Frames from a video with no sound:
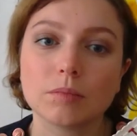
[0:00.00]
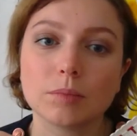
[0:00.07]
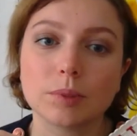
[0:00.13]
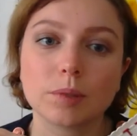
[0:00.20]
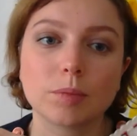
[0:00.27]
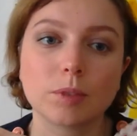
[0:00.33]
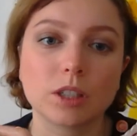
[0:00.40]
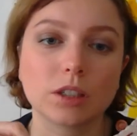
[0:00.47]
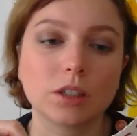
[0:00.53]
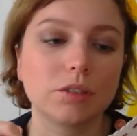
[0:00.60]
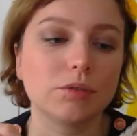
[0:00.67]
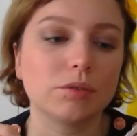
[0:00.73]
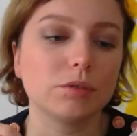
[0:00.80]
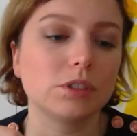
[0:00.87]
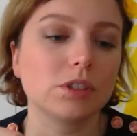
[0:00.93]
bookmark
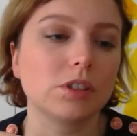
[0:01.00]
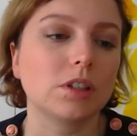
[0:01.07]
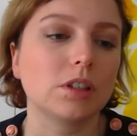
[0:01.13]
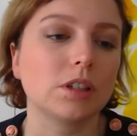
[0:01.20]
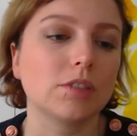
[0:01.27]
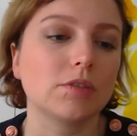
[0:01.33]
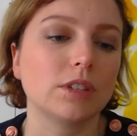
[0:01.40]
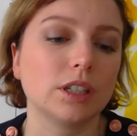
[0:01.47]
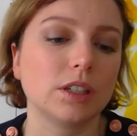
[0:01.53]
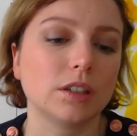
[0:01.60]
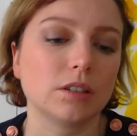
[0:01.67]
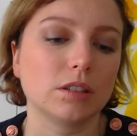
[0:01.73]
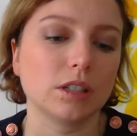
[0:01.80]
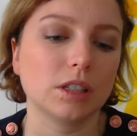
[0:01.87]
afterwards and not have that